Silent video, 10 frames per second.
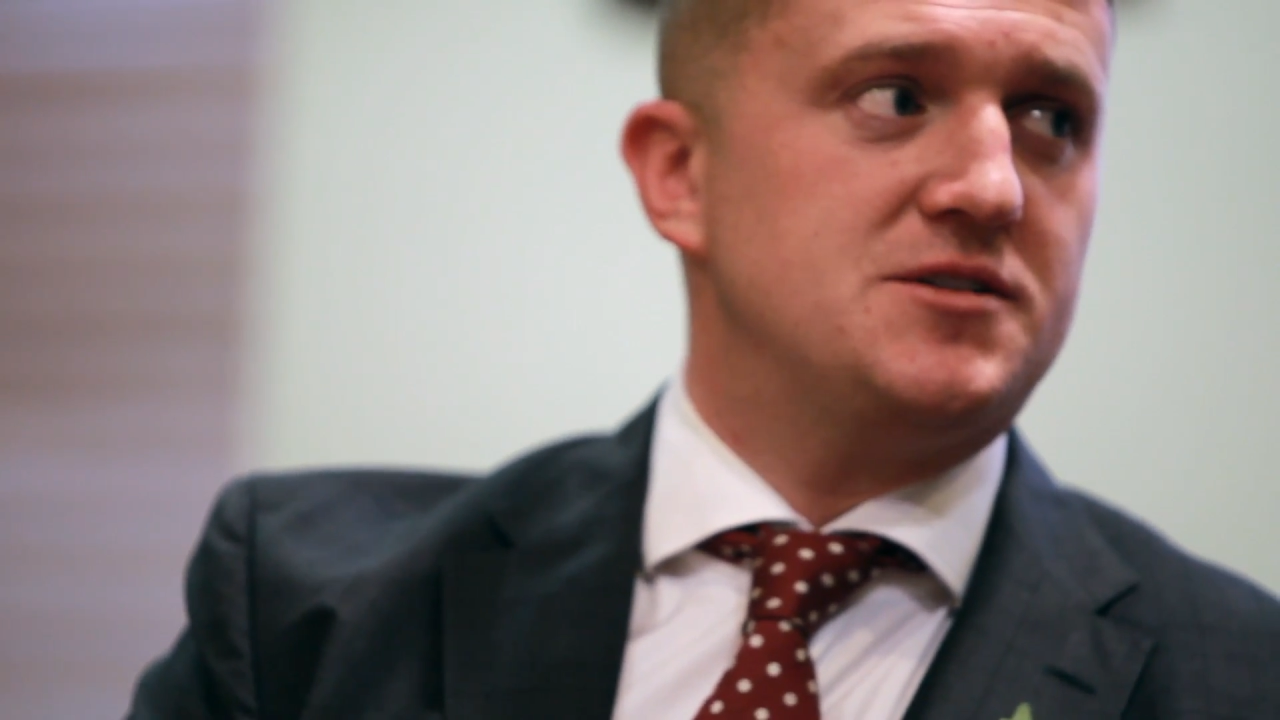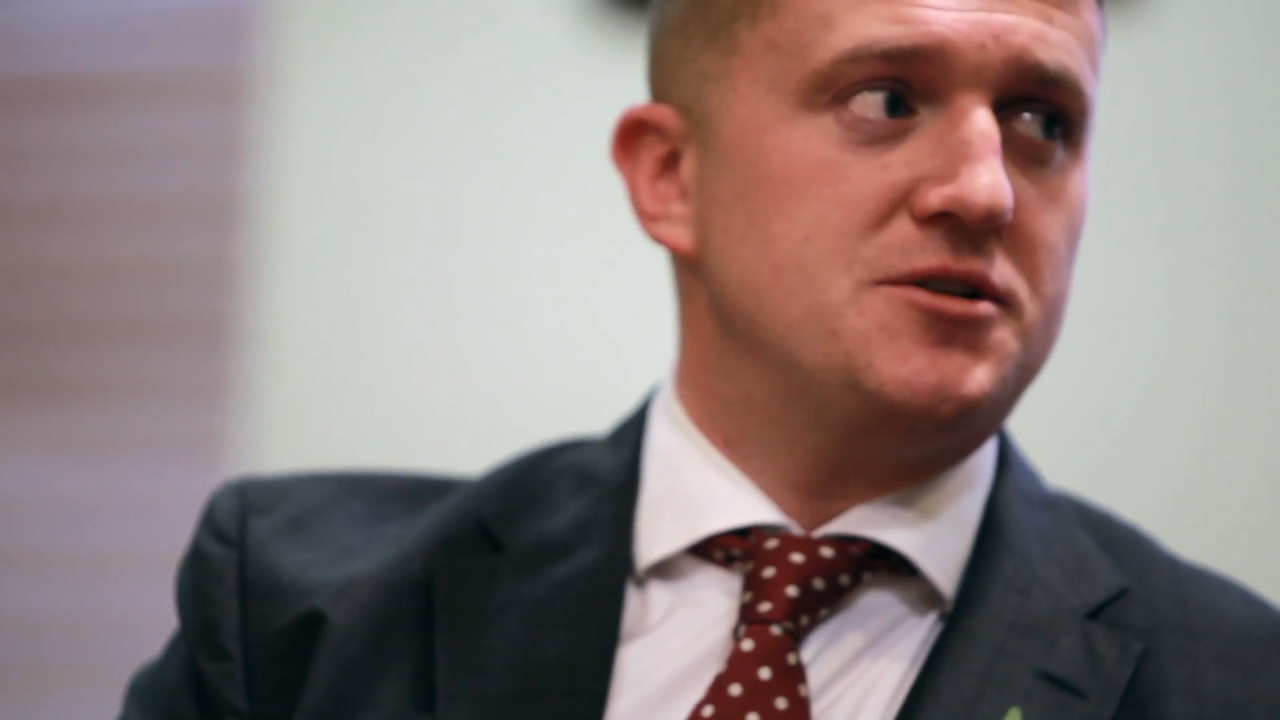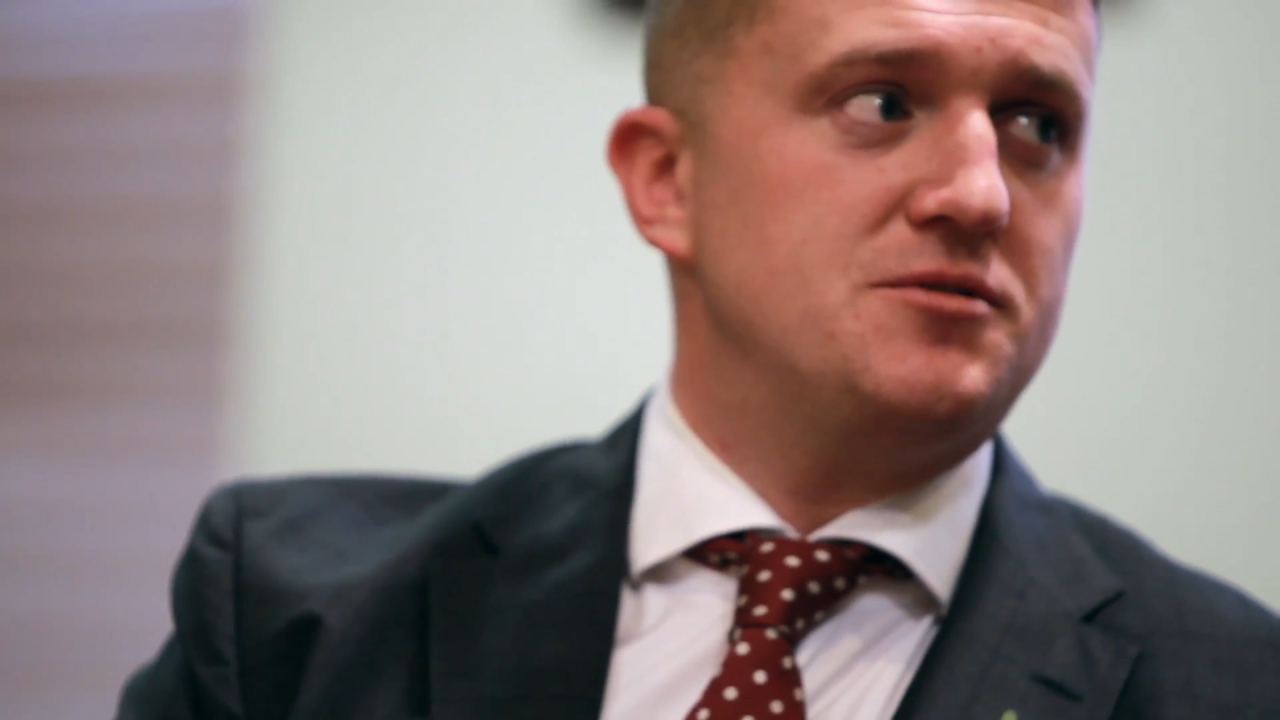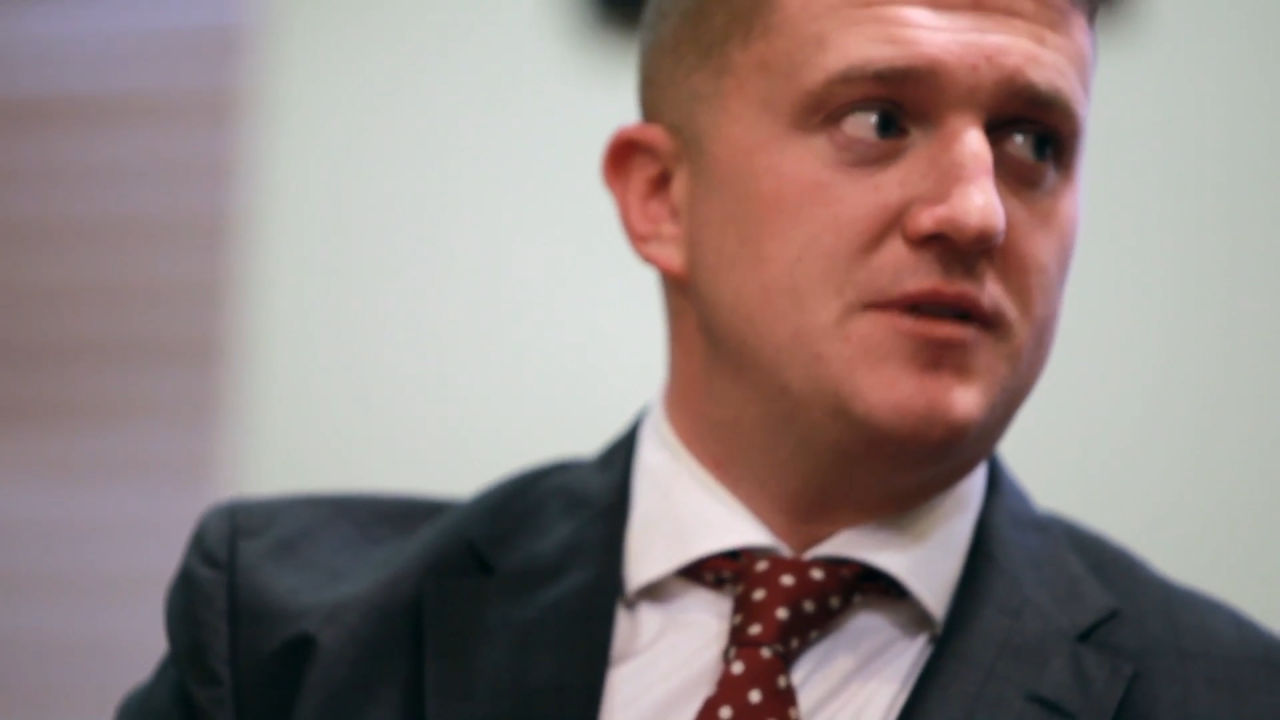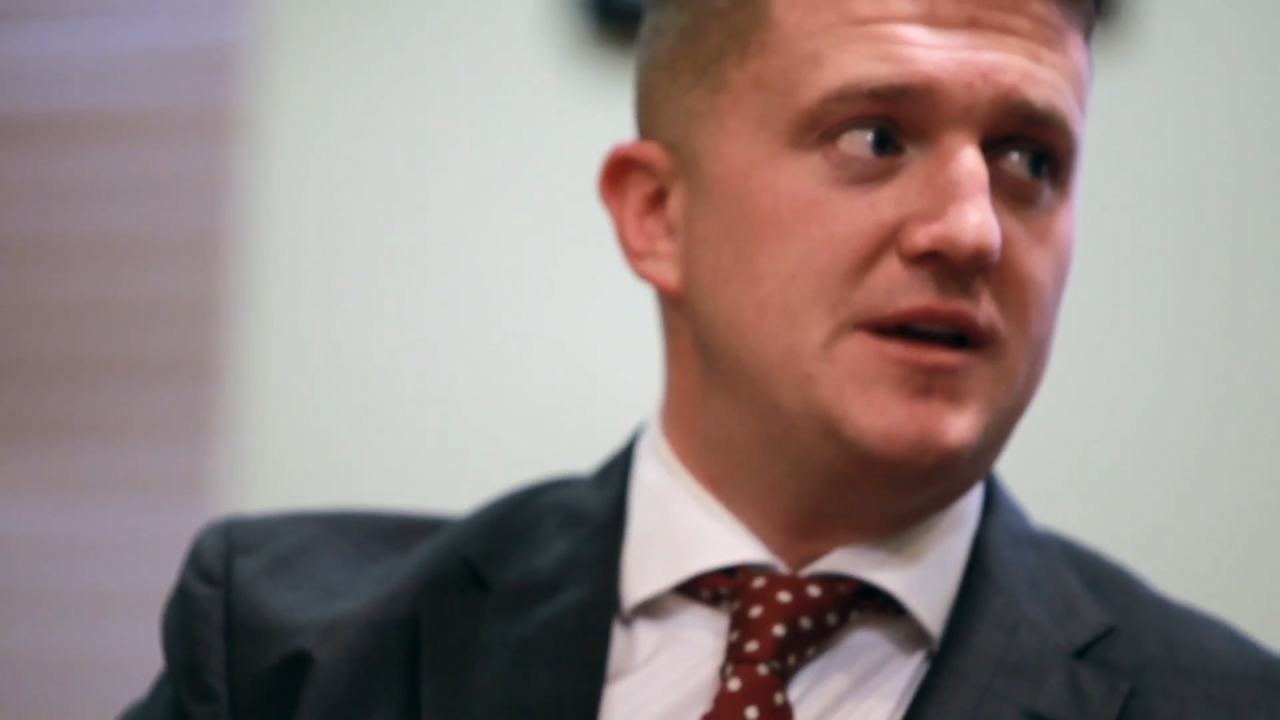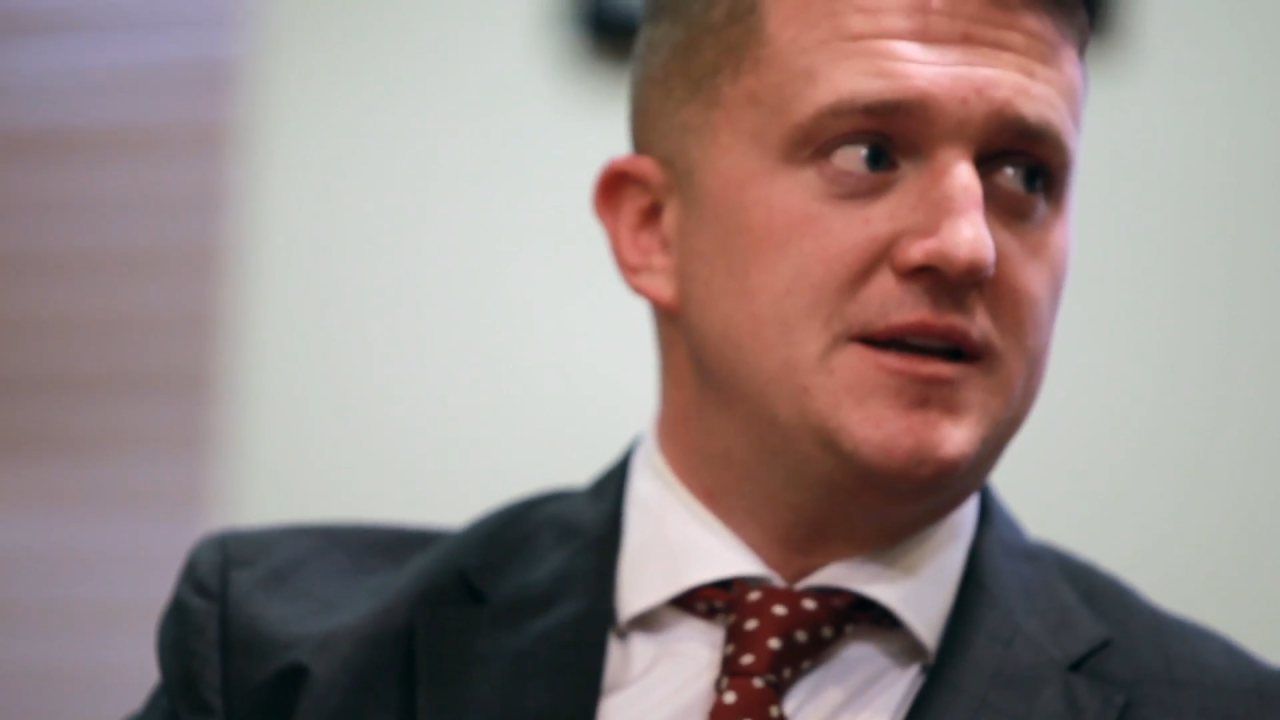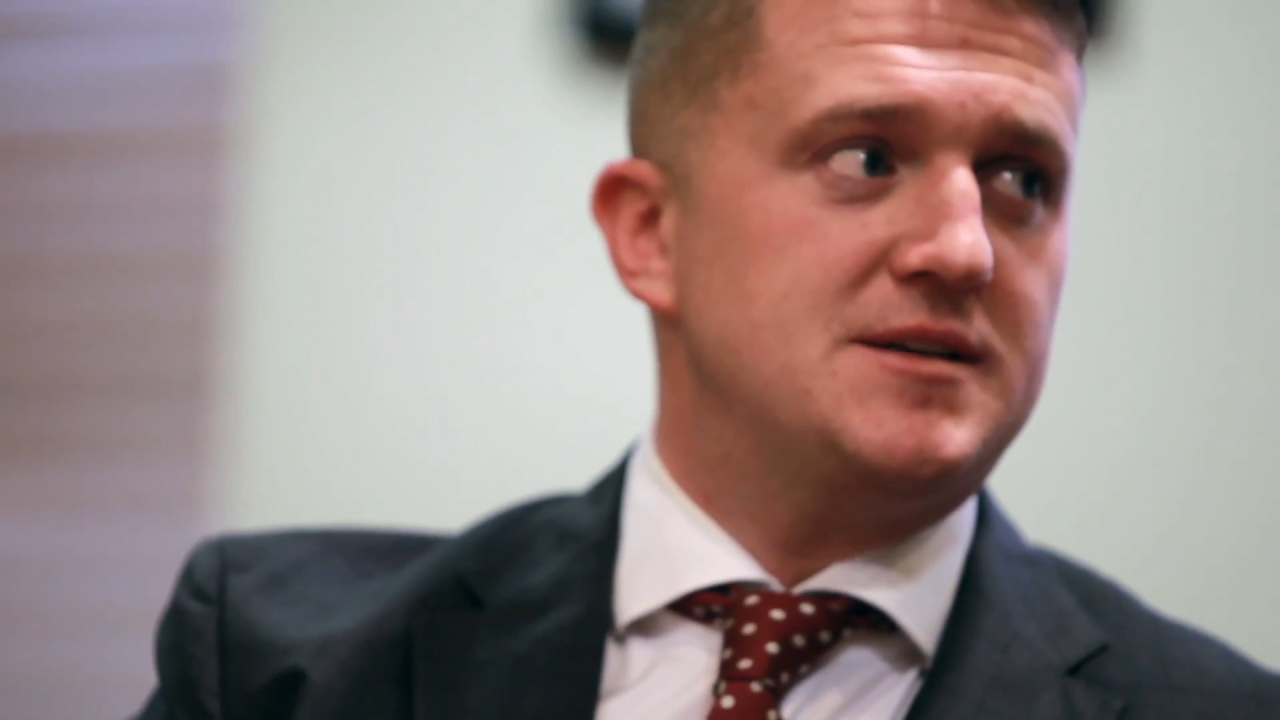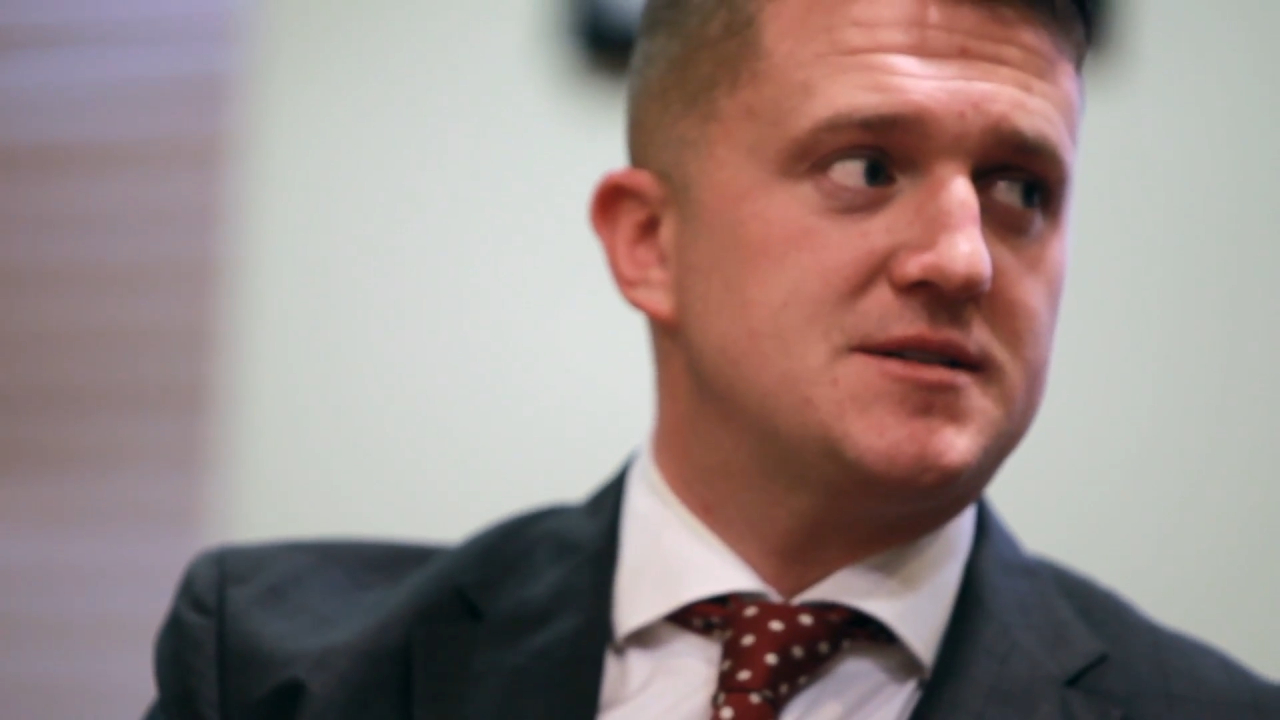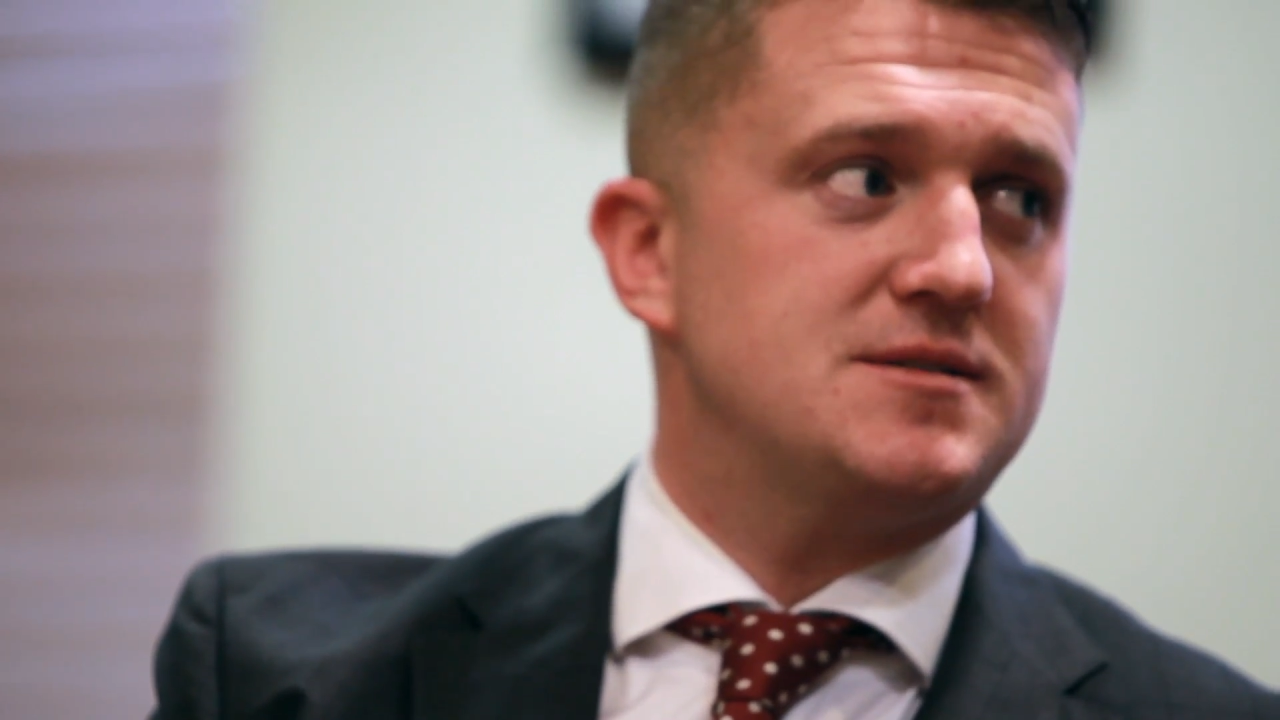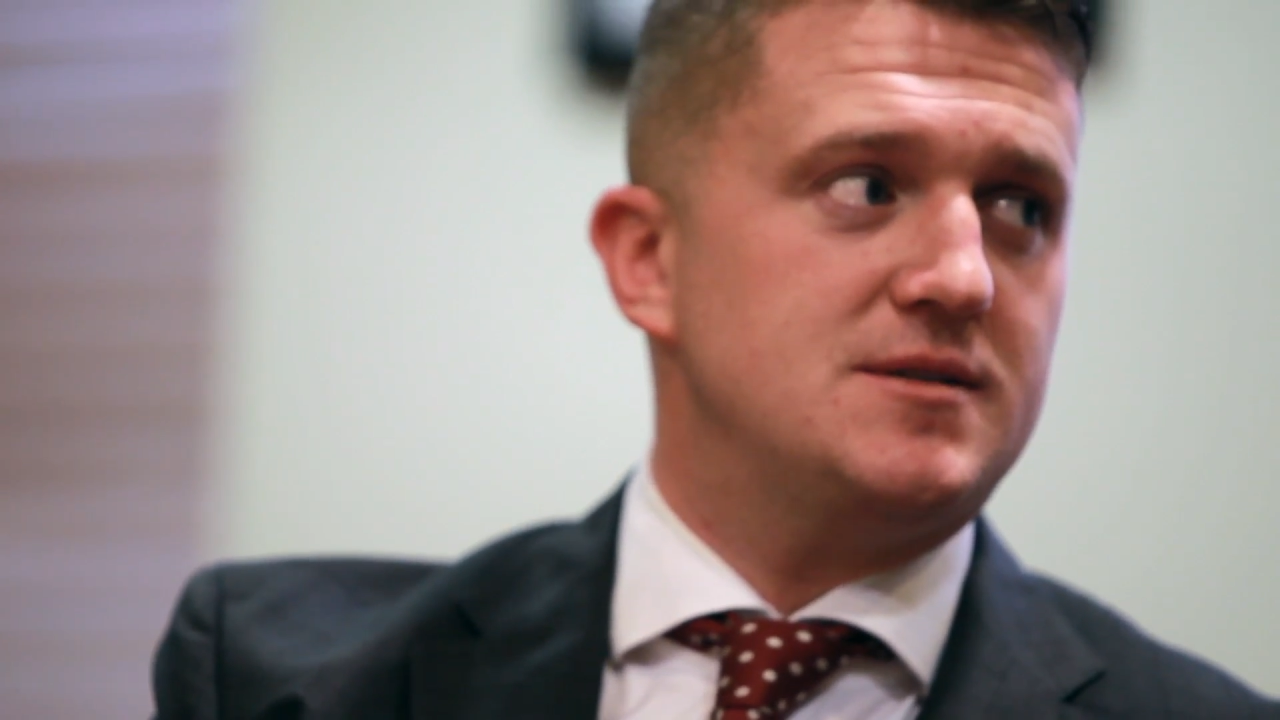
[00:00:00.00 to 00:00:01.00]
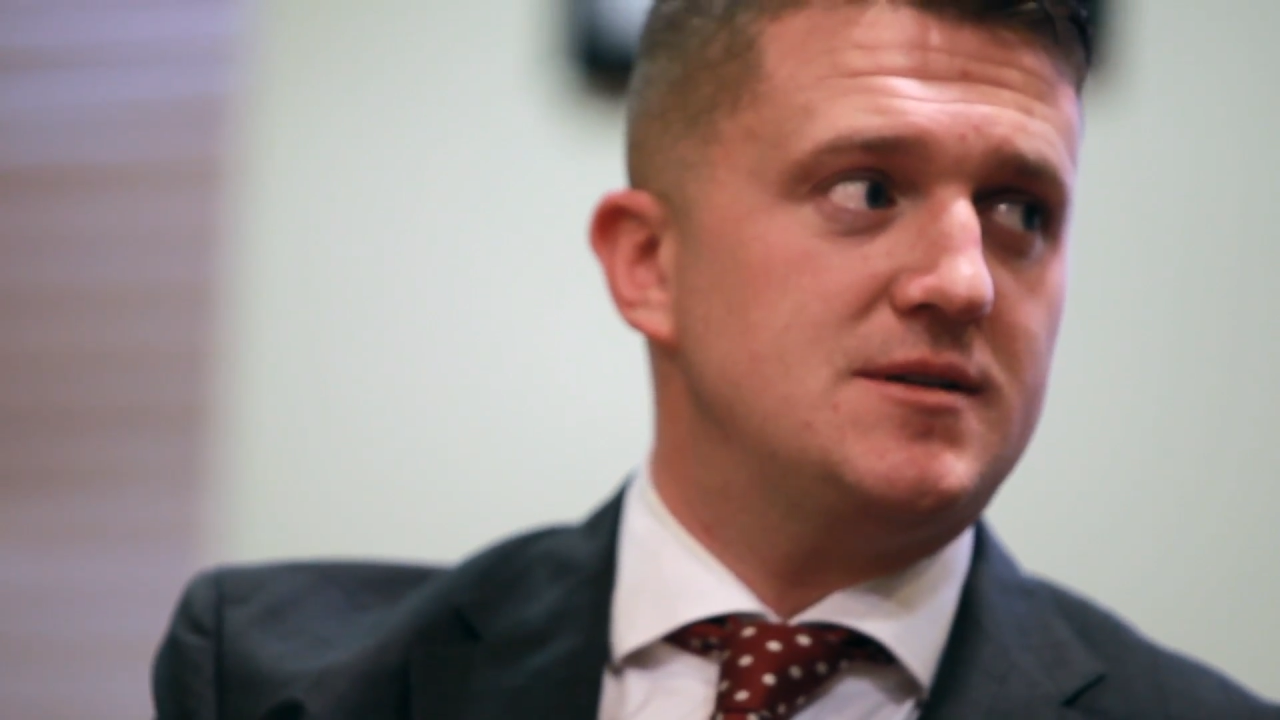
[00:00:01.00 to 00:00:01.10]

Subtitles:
do is